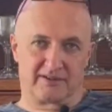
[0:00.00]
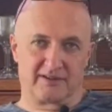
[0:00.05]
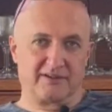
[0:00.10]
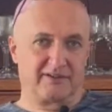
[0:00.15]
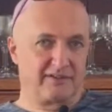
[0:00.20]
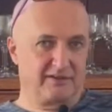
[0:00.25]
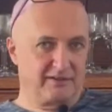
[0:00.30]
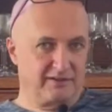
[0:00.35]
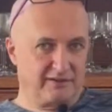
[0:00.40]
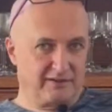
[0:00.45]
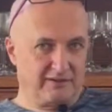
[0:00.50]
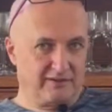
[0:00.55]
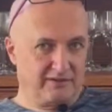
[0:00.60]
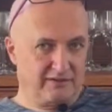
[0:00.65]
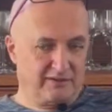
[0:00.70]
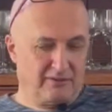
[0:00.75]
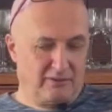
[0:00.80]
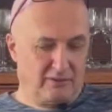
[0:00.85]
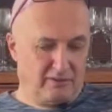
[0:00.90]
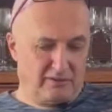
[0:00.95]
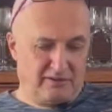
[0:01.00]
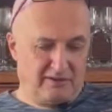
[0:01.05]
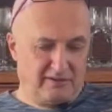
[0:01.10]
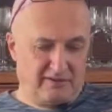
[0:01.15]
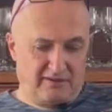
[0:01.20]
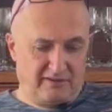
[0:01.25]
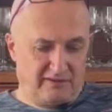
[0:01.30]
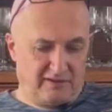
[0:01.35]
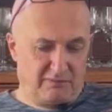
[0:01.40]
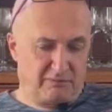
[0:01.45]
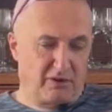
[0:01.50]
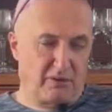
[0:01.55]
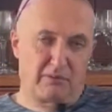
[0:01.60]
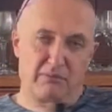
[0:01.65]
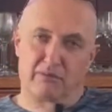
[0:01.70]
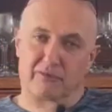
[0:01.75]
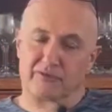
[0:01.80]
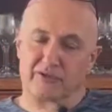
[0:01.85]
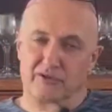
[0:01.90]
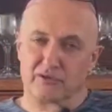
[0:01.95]
This is the
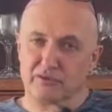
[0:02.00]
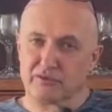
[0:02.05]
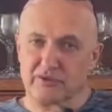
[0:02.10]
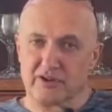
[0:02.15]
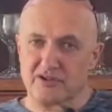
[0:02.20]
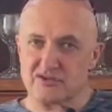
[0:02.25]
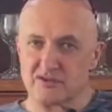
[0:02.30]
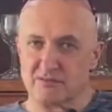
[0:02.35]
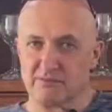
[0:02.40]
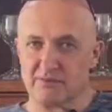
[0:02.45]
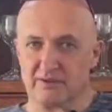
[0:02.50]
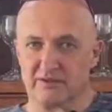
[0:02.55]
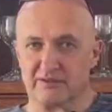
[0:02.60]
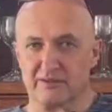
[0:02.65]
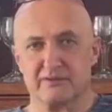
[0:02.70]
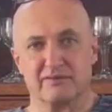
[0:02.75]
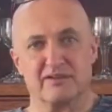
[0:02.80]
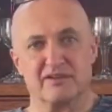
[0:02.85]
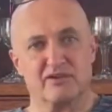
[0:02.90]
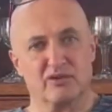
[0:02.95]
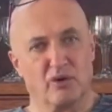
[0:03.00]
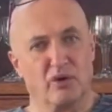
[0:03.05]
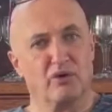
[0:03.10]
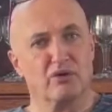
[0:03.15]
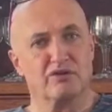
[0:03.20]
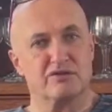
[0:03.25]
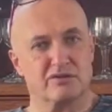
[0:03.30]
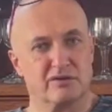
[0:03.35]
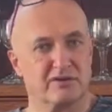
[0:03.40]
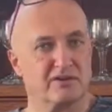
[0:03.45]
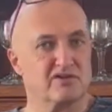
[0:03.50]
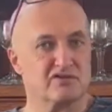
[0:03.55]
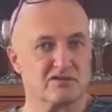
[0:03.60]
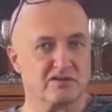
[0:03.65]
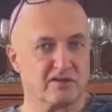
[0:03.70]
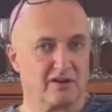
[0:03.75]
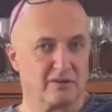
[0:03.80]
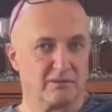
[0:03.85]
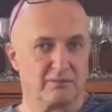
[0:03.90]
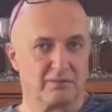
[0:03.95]
problem of the two-stage implants, of these old
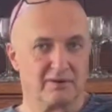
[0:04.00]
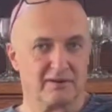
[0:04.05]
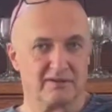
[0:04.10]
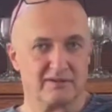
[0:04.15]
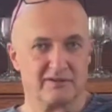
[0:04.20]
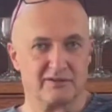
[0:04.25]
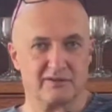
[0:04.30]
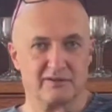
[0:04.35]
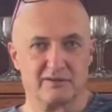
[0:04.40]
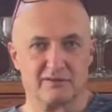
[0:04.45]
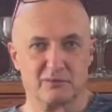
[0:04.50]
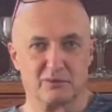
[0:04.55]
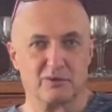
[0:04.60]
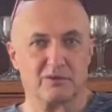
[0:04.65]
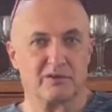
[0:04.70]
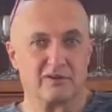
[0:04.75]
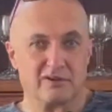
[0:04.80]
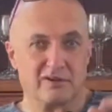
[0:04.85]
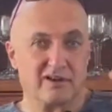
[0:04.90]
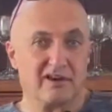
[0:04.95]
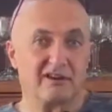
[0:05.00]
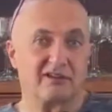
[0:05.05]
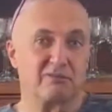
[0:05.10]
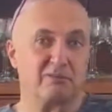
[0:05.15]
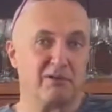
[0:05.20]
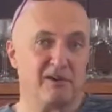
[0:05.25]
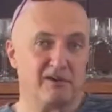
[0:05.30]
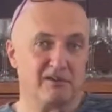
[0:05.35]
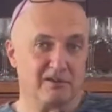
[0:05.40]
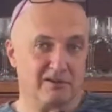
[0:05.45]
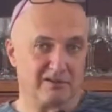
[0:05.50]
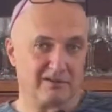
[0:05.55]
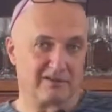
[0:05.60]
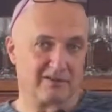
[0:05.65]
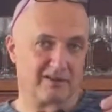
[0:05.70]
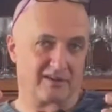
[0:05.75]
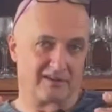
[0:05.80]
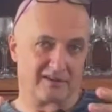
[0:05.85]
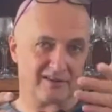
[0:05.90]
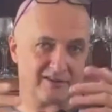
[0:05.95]
traditional implants with the
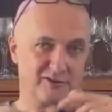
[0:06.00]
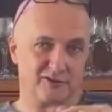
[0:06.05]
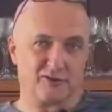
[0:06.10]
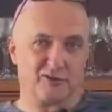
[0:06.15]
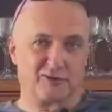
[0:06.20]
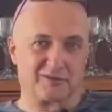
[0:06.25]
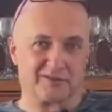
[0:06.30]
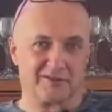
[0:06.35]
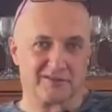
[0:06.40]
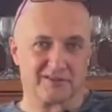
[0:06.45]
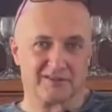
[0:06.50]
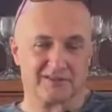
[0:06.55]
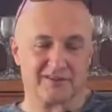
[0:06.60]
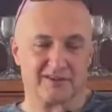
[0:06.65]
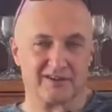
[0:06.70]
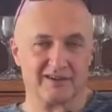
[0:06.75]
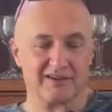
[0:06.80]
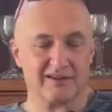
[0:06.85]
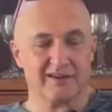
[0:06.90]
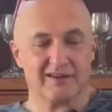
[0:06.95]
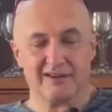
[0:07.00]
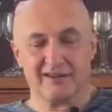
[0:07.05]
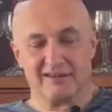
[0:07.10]
experience, like these doctors are saying.